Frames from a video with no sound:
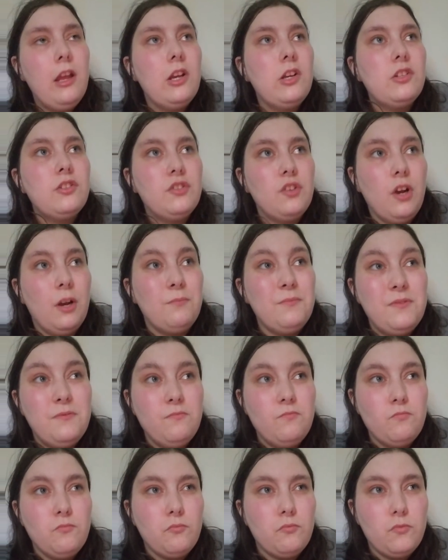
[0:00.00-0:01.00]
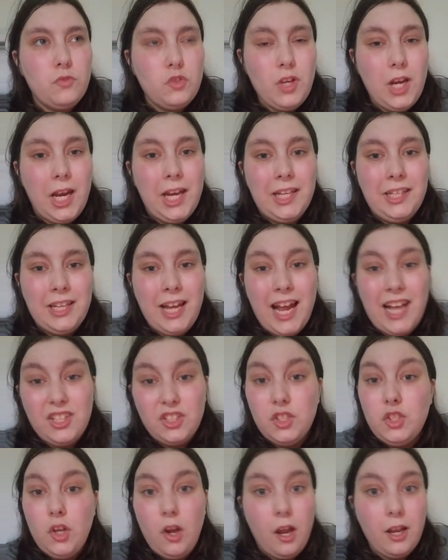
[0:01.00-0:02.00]
so I'm trying not to
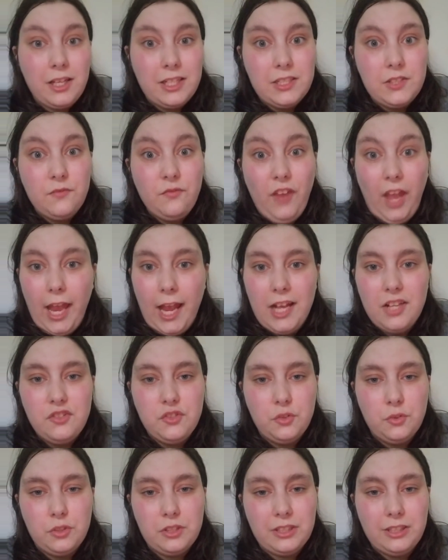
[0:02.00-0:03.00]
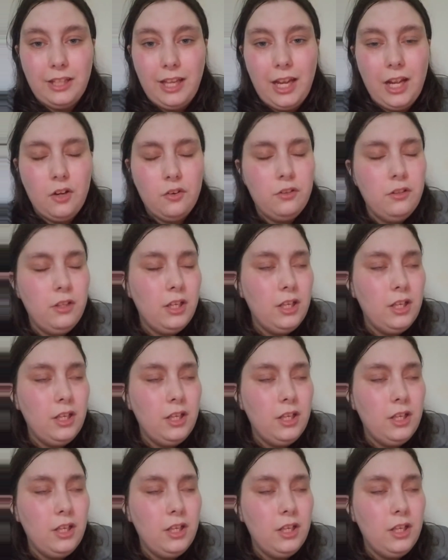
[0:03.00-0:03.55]
talk as fast or as loud.